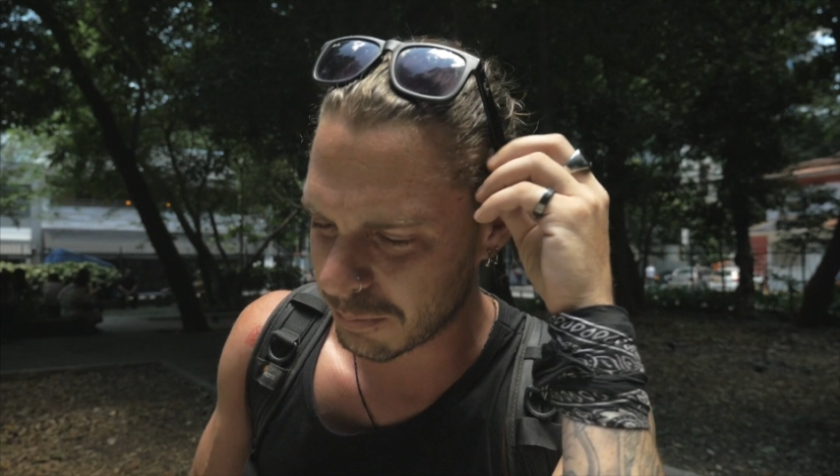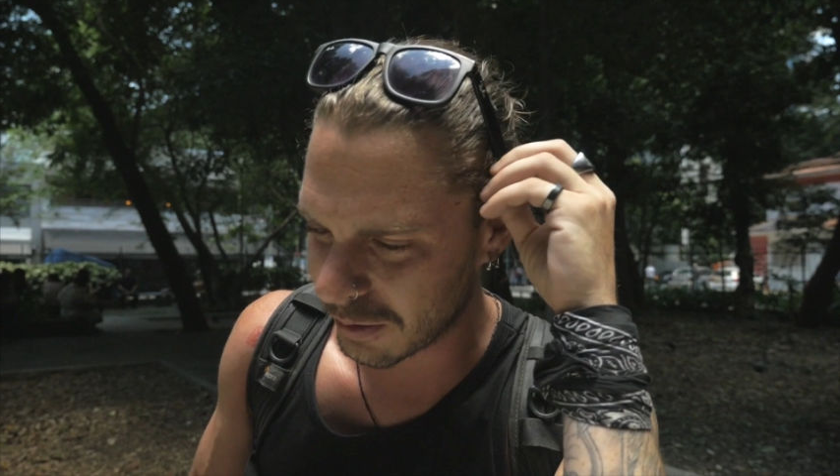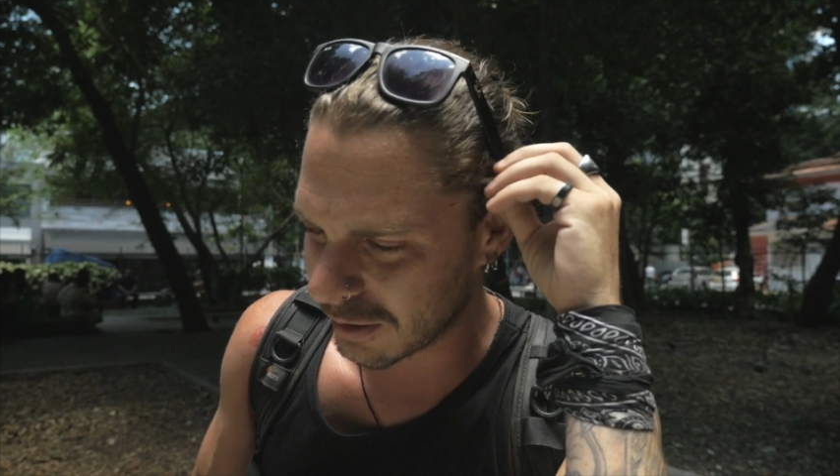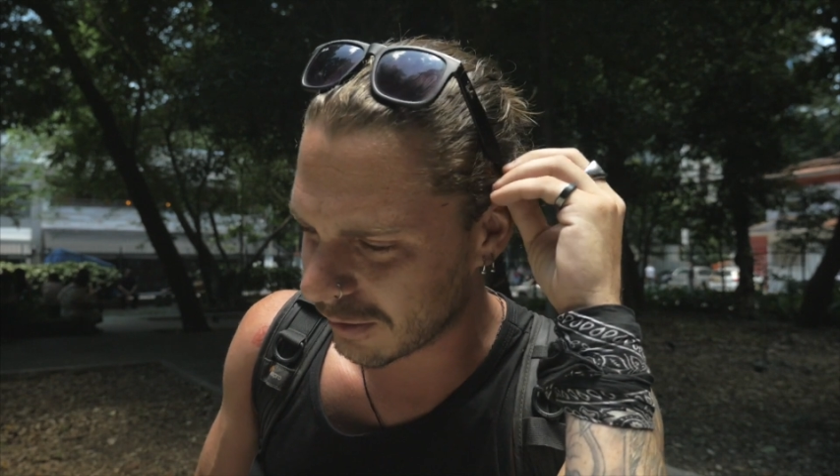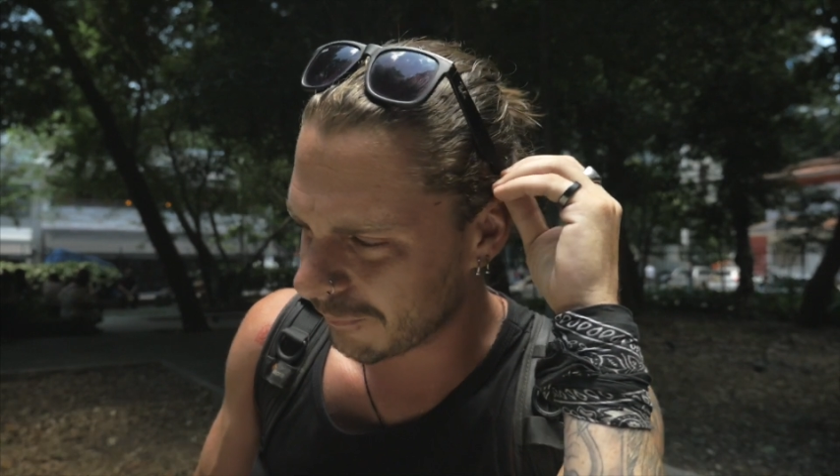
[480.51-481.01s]

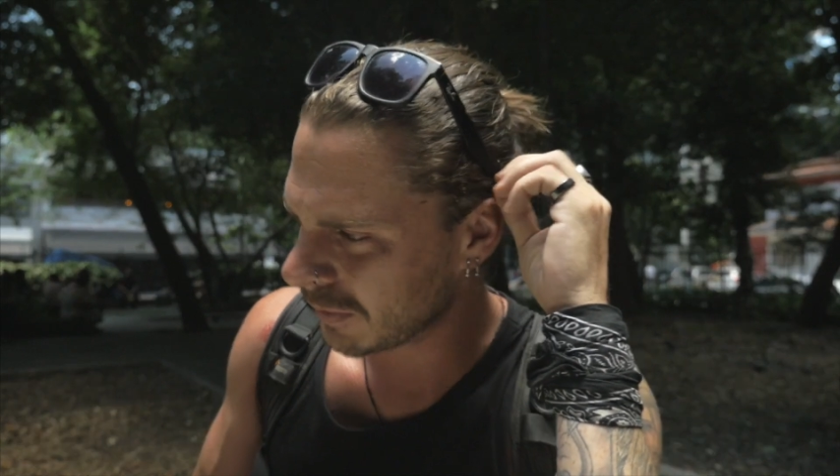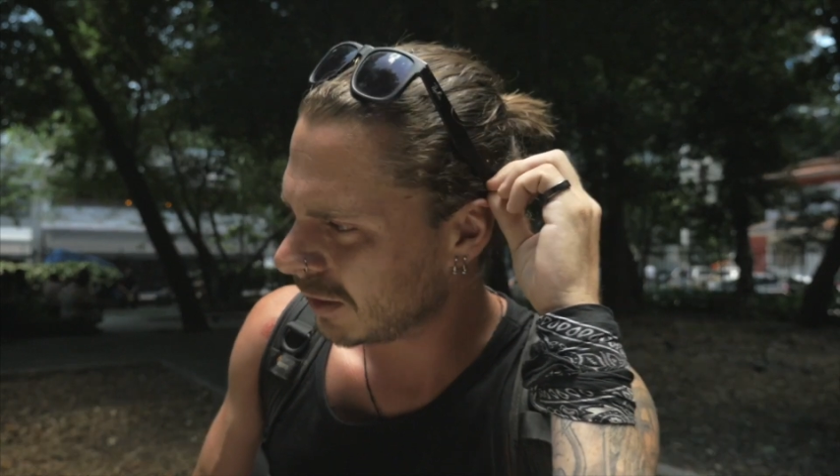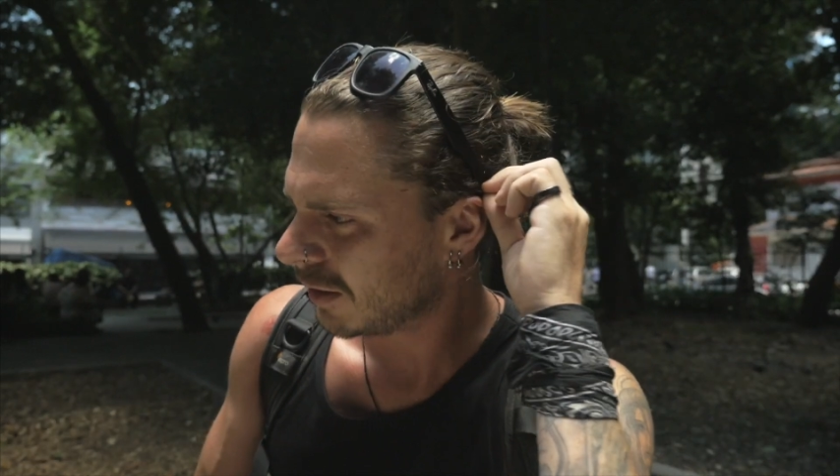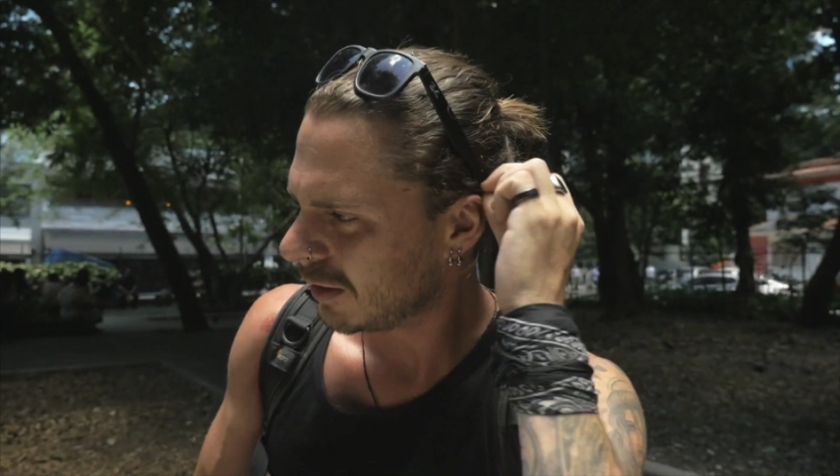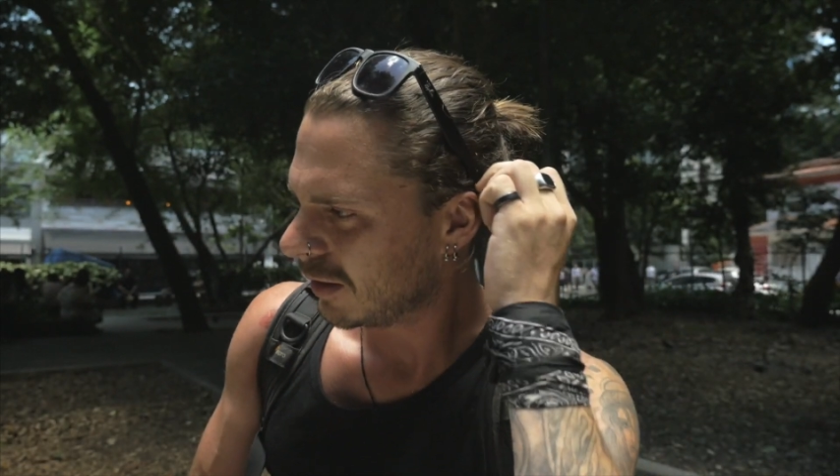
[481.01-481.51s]
put in it,
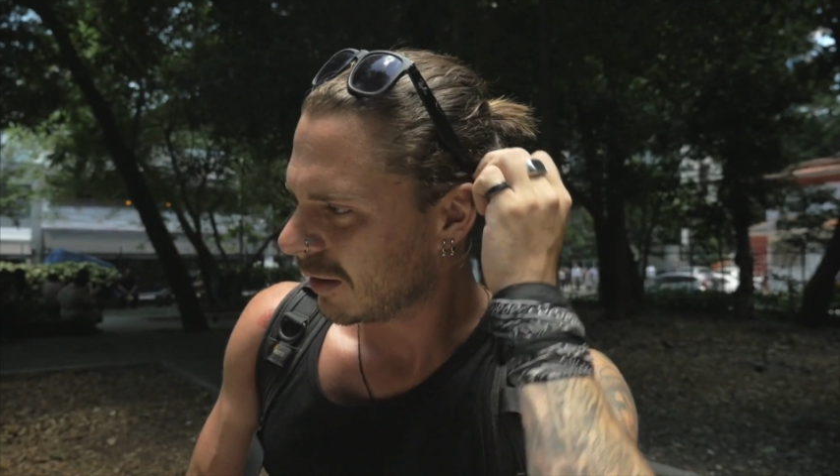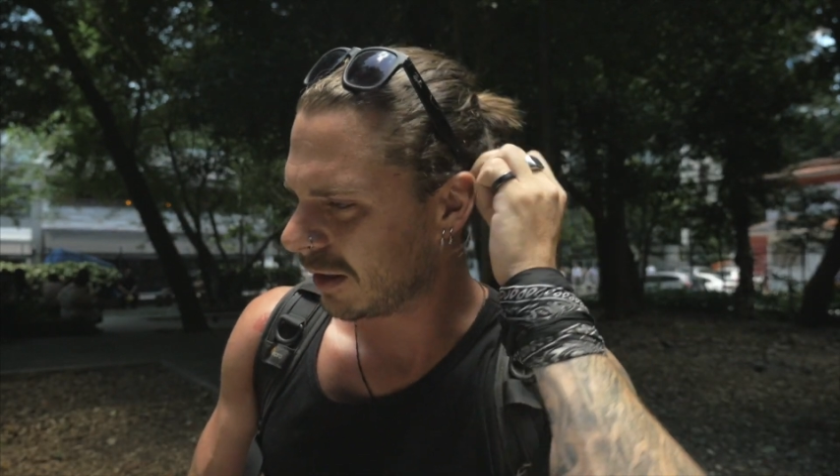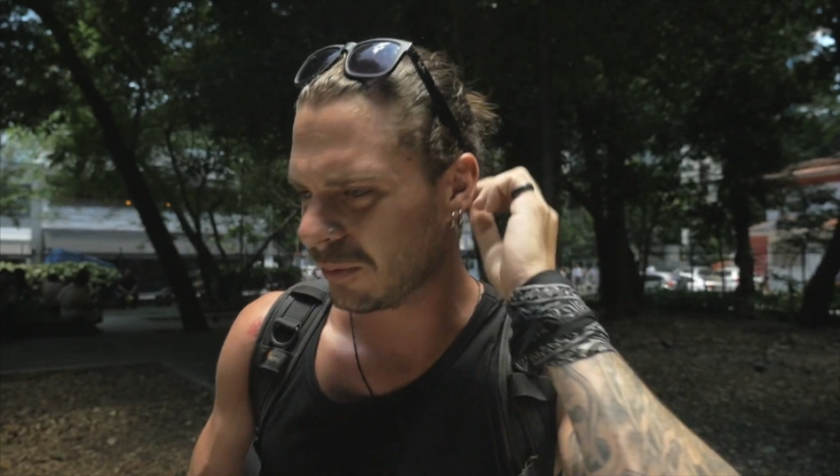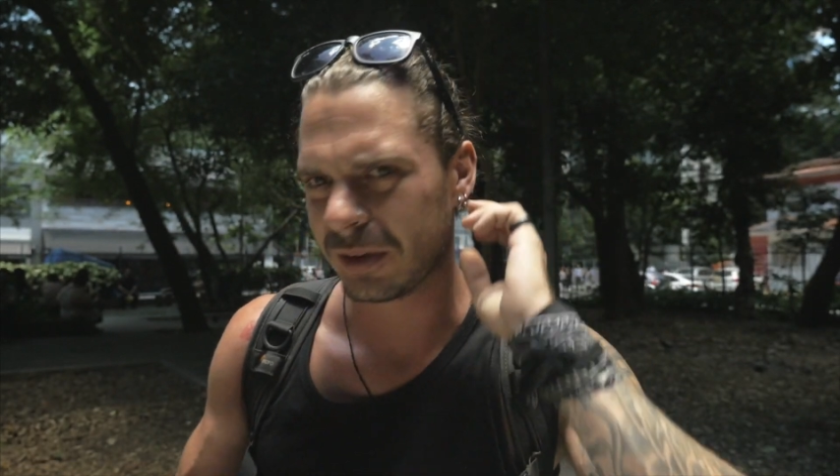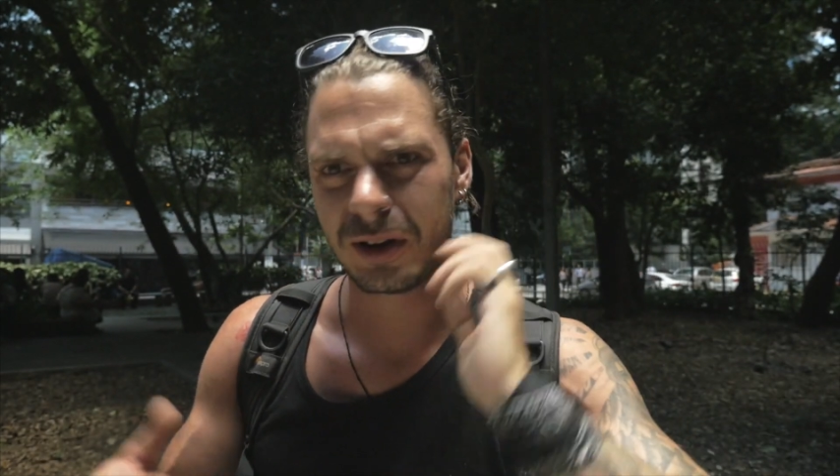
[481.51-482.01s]

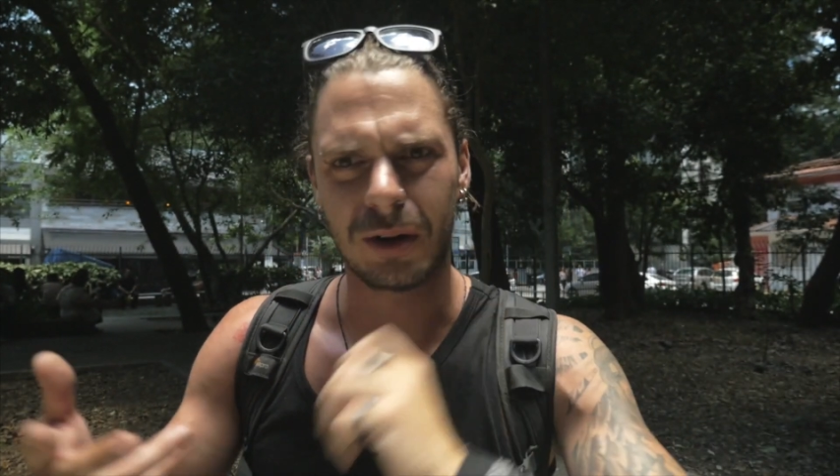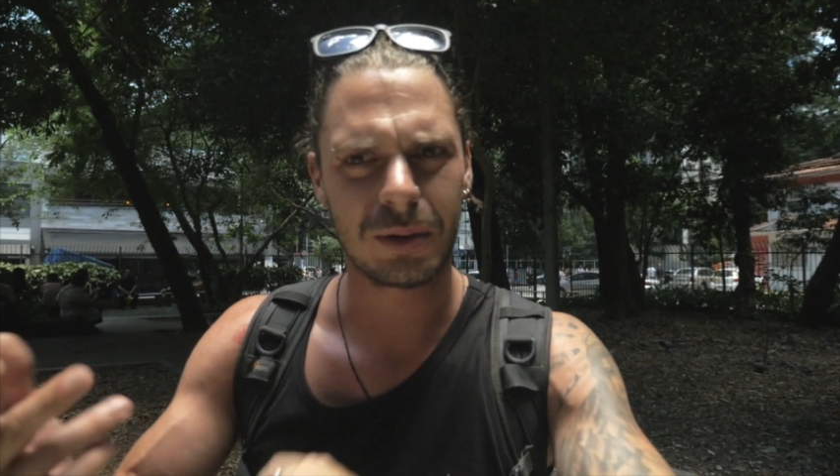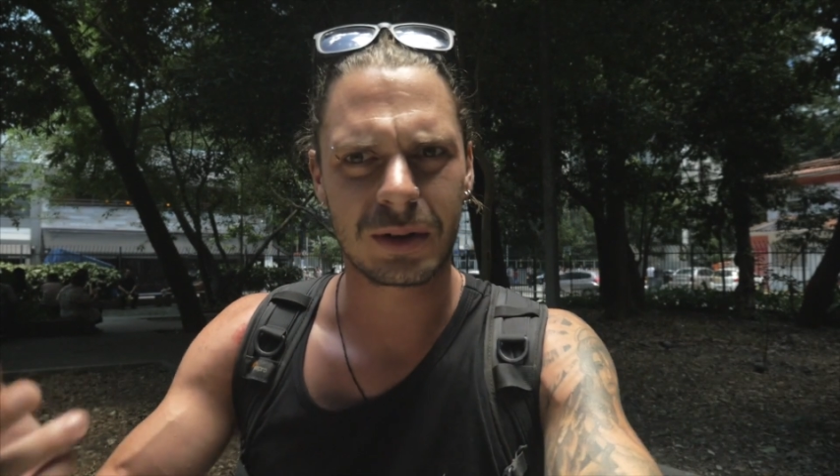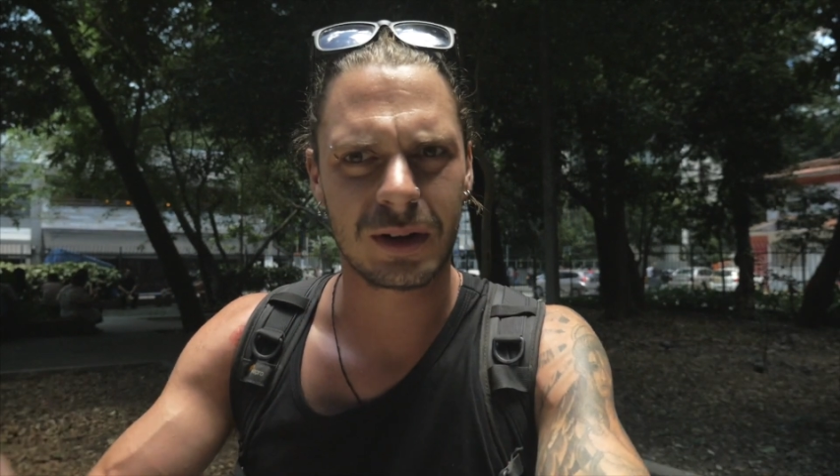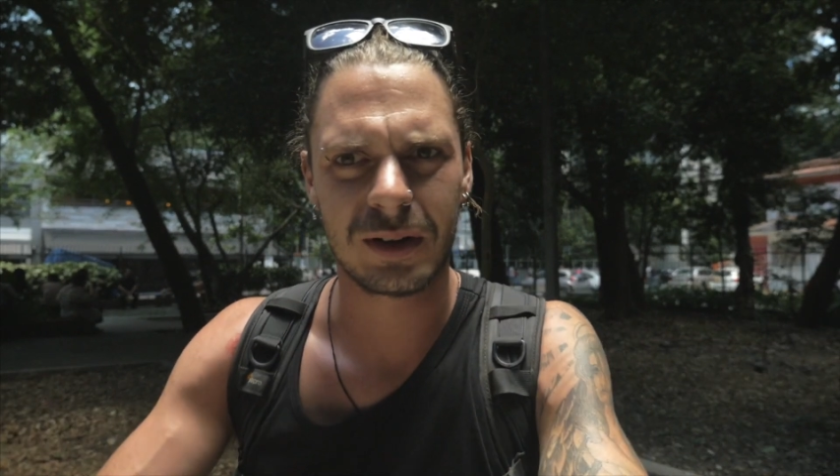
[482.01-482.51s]
like with
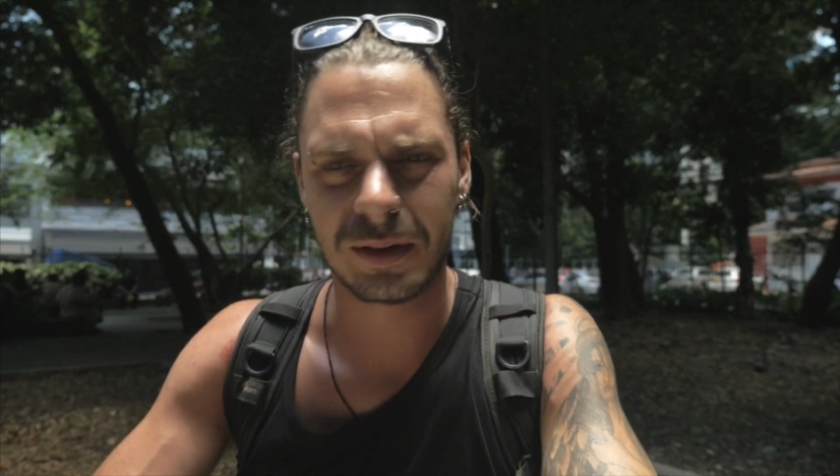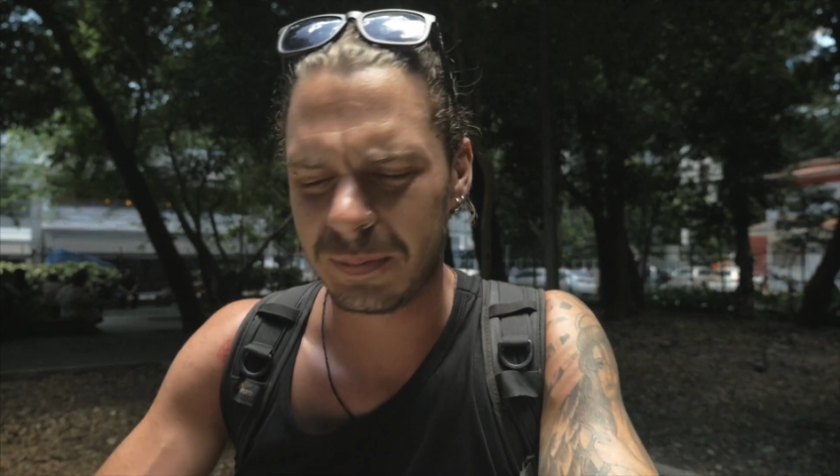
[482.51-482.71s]
Coke or